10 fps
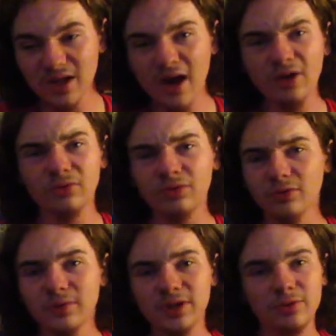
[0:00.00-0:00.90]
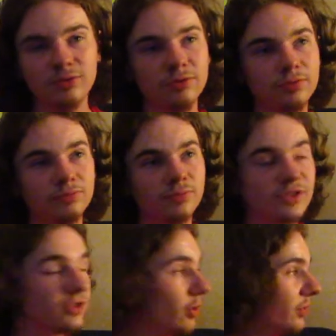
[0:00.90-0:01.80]
I don't normally do
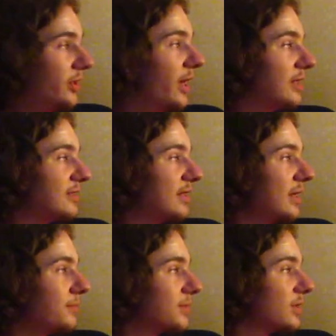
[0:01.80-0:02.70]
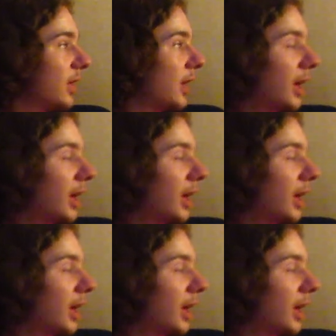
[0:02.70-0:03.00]
snowy landscapes.